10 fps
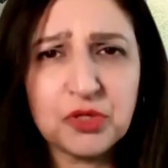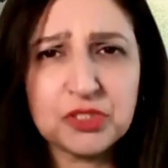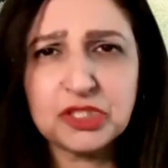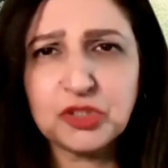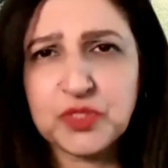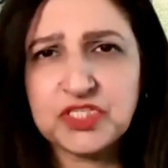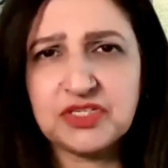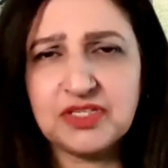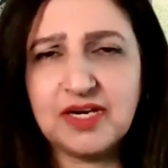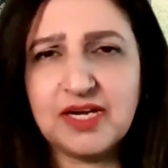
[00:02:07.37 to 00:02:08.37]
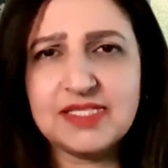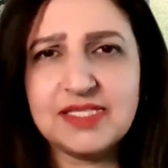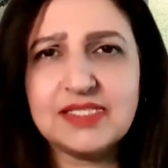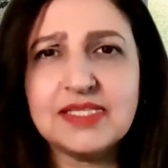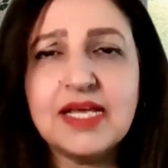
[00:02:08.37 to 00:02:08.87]
important question
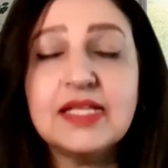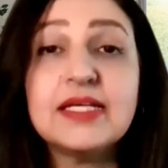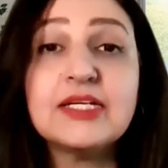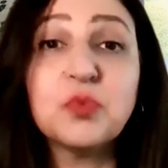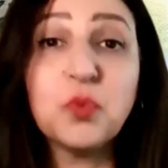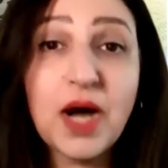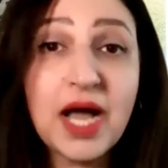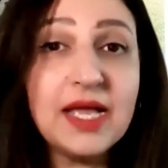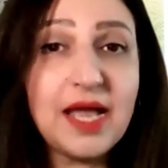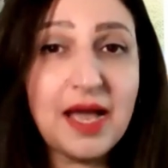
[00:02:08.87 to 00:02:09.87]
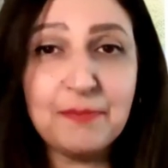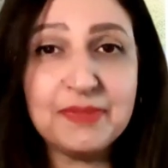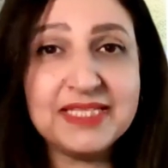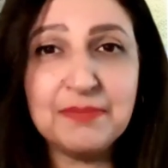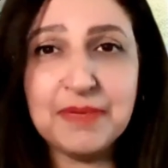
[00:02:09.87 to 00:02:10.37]
arises, that why
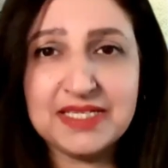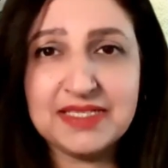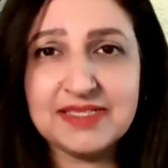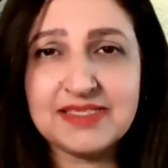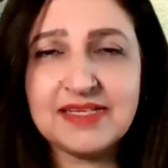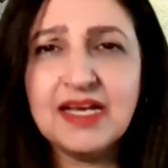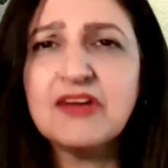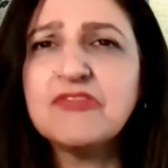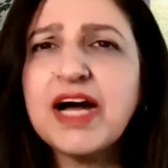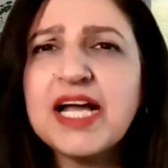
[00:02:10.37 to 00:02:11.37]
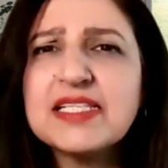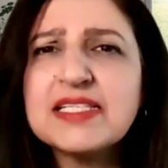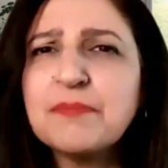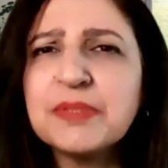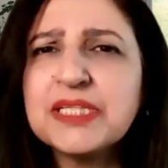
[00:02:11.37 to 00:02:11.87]
empathy matters, why
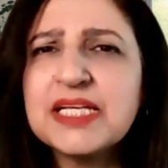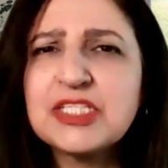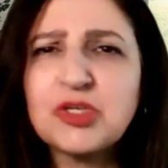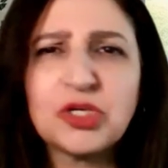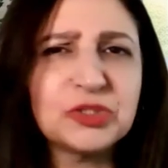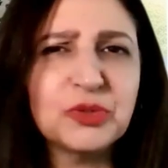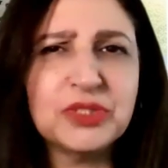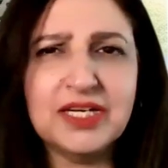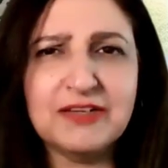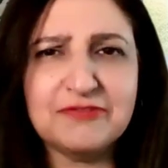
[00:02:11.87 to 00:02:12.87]
sympathy is not good